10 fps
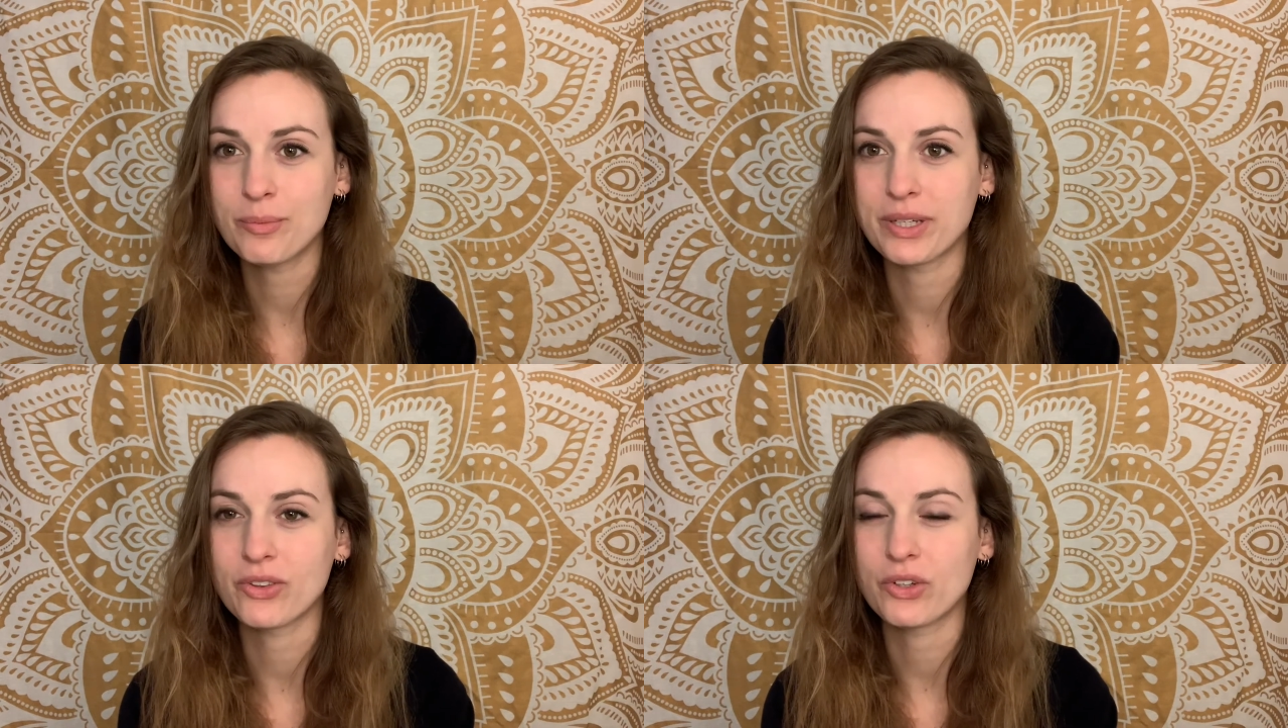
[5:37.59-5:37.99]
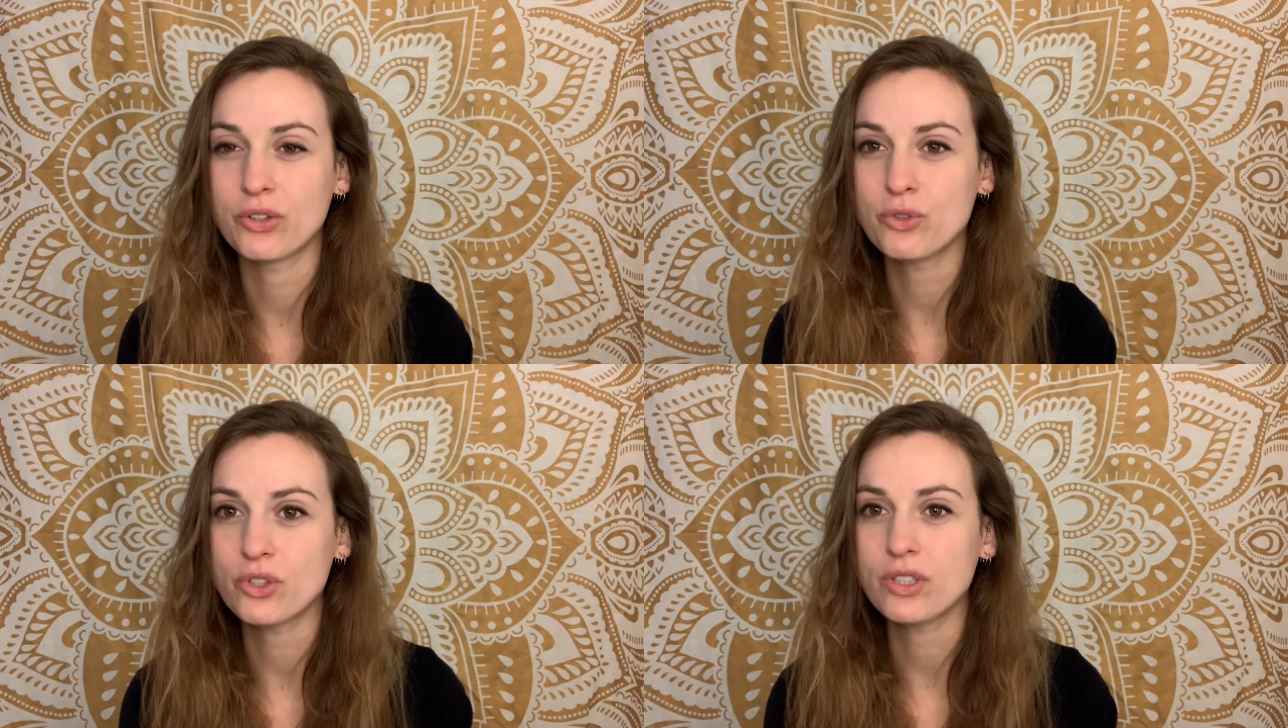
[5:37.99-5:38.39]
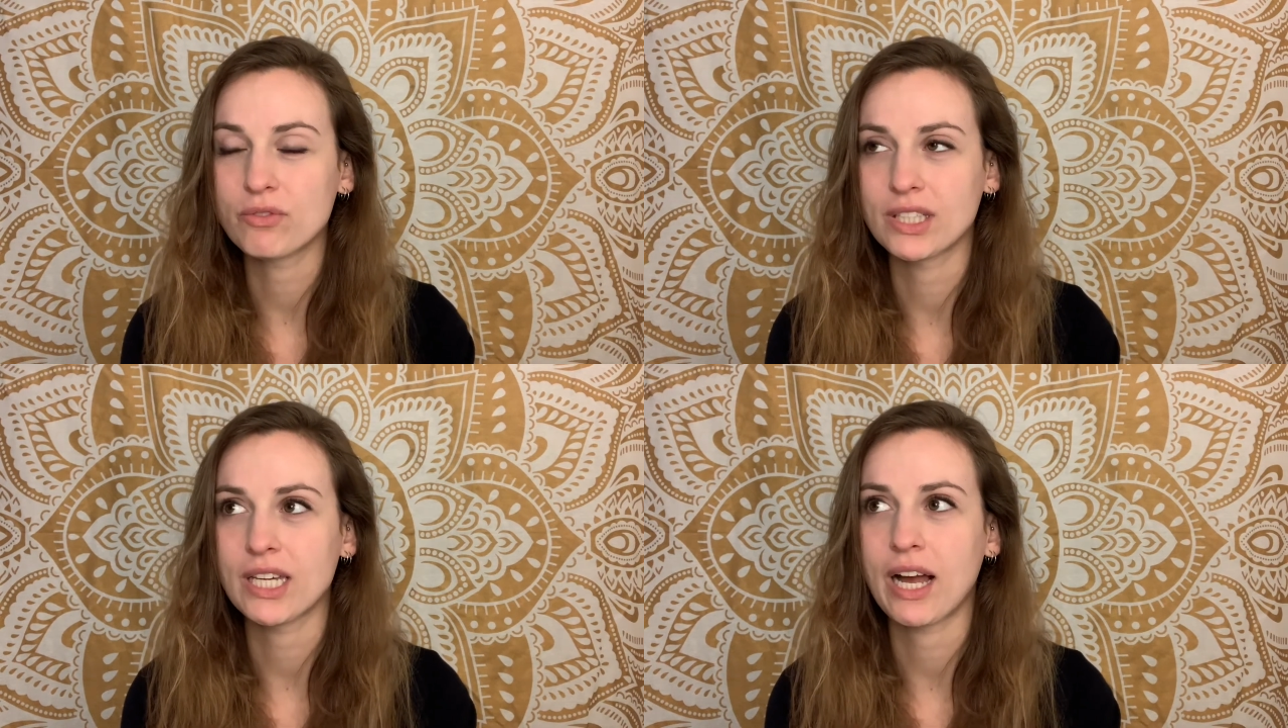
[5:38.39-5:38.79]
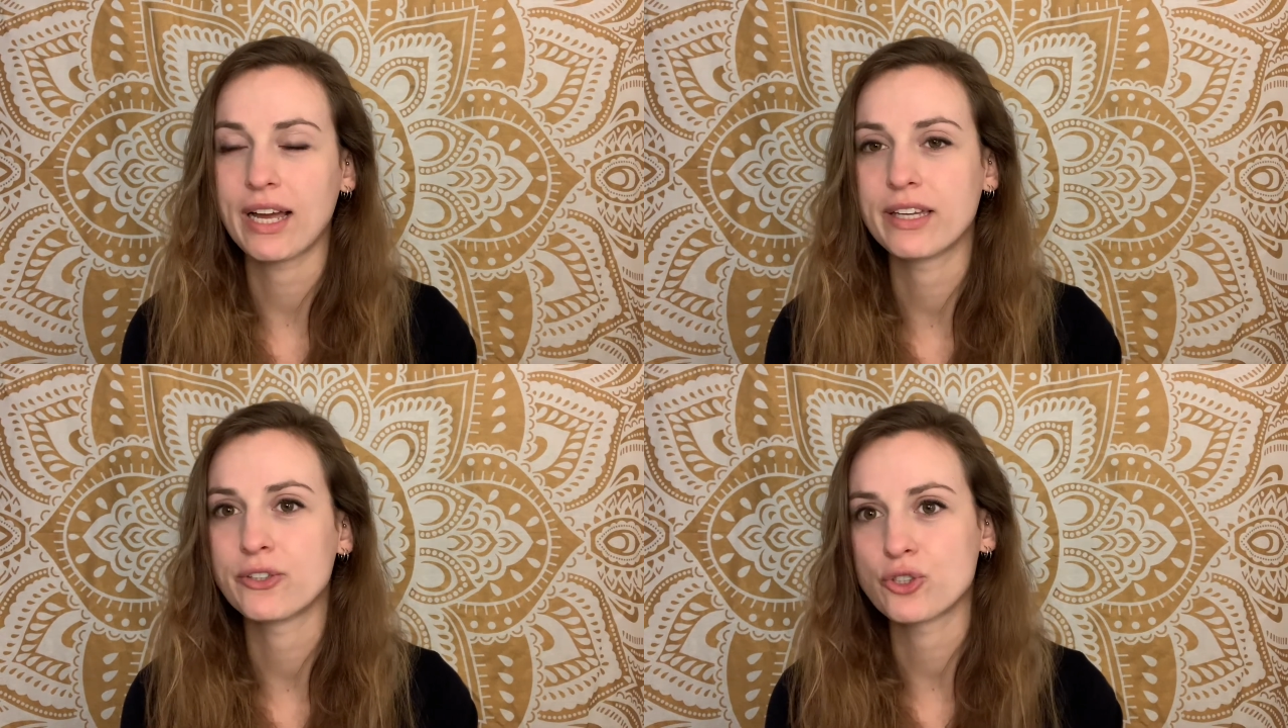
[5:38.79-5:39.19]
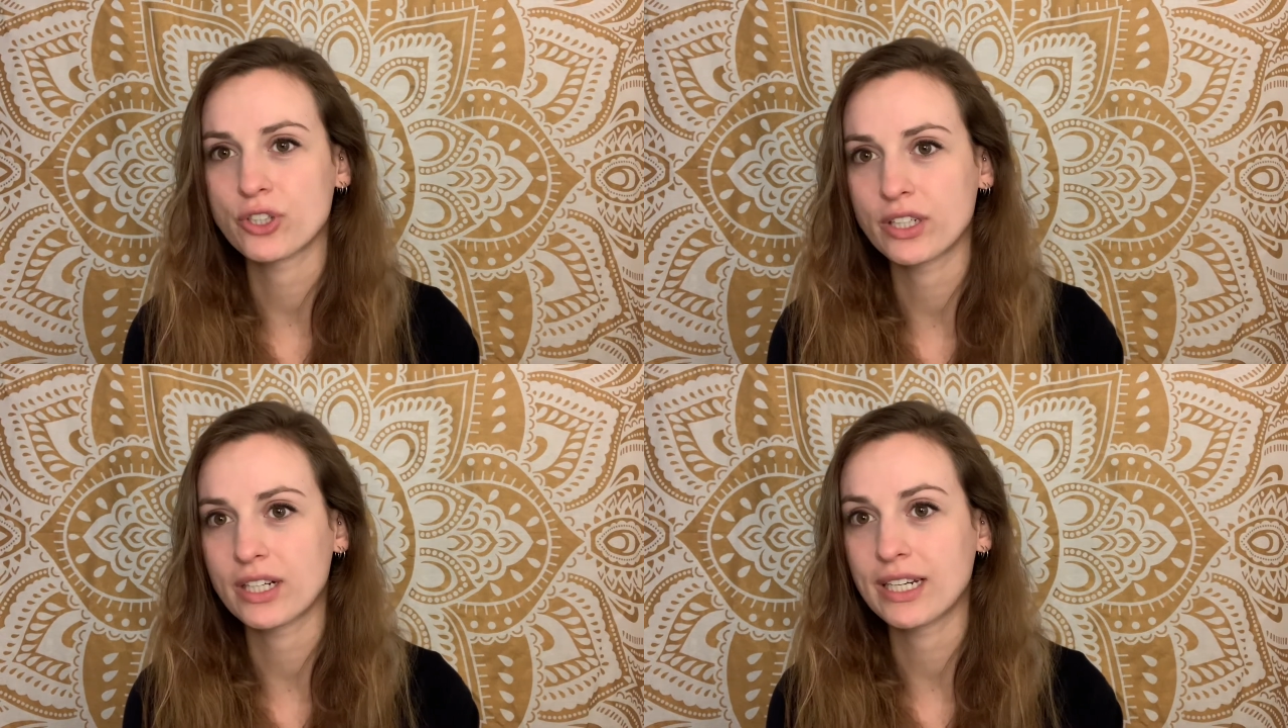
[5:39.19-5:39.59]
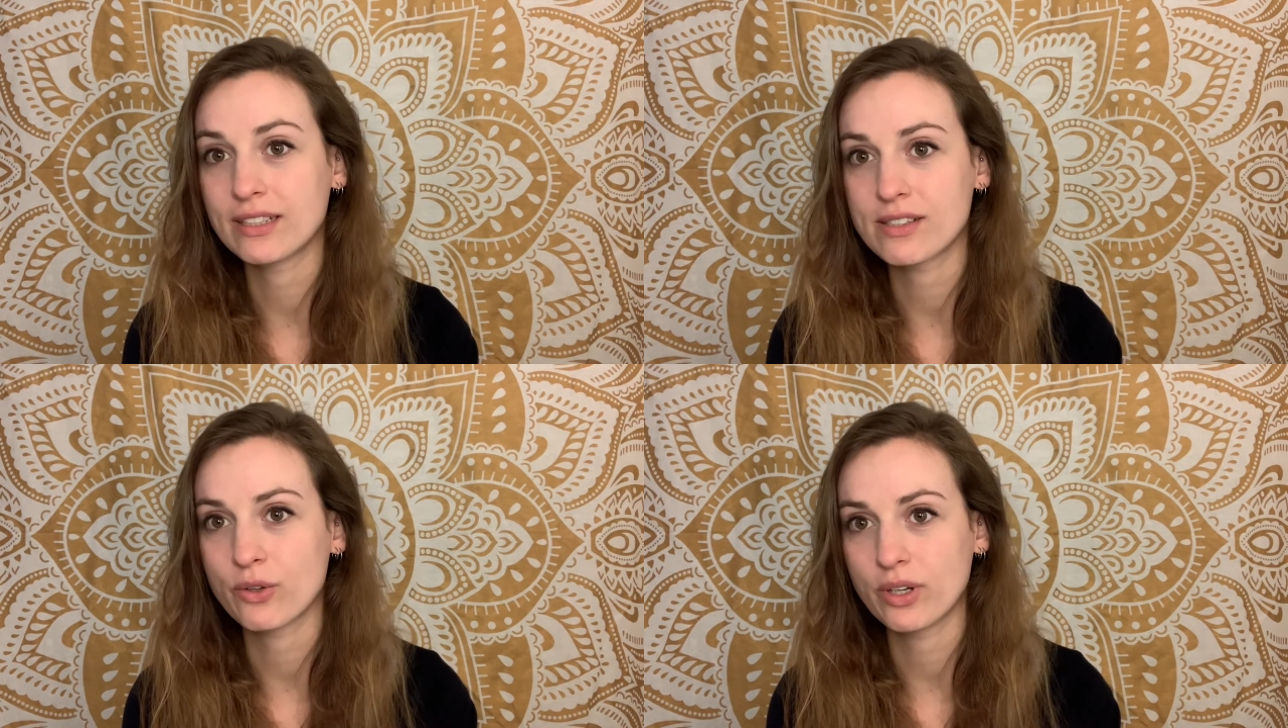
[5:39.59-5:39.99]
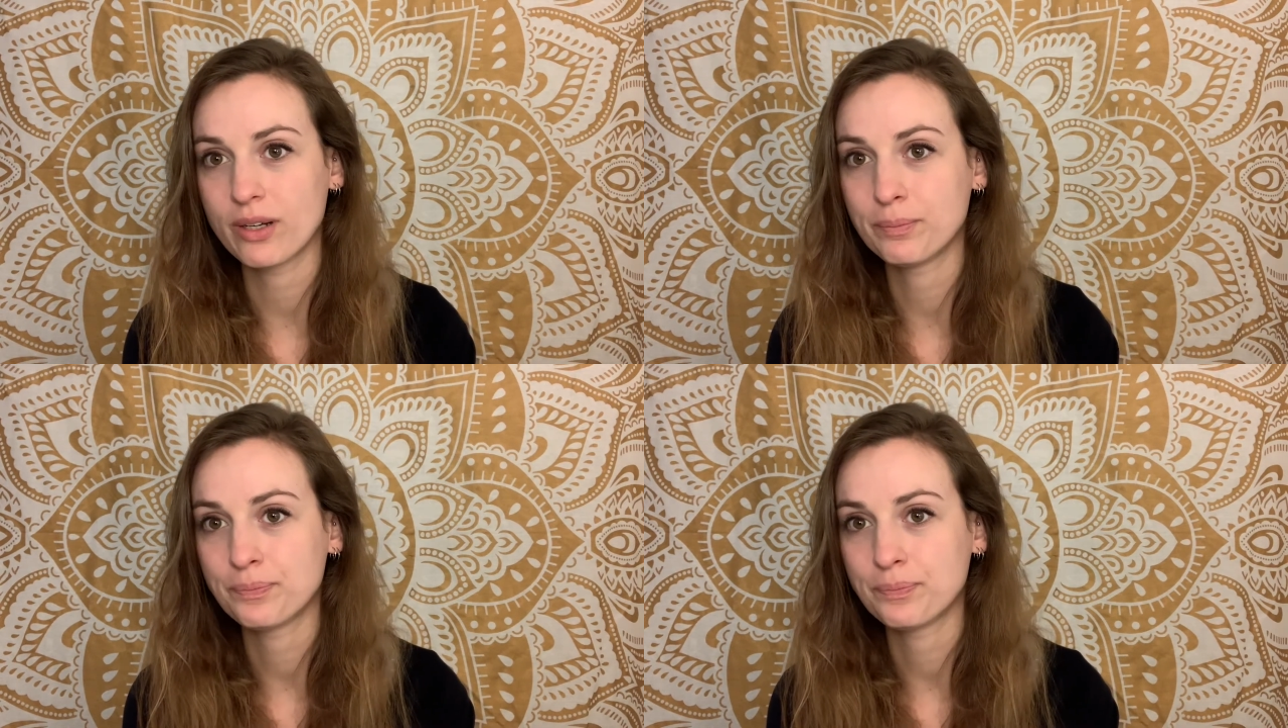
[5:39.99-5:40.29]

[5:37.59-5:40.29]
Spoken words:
but they're usually really high in sugar and sodium.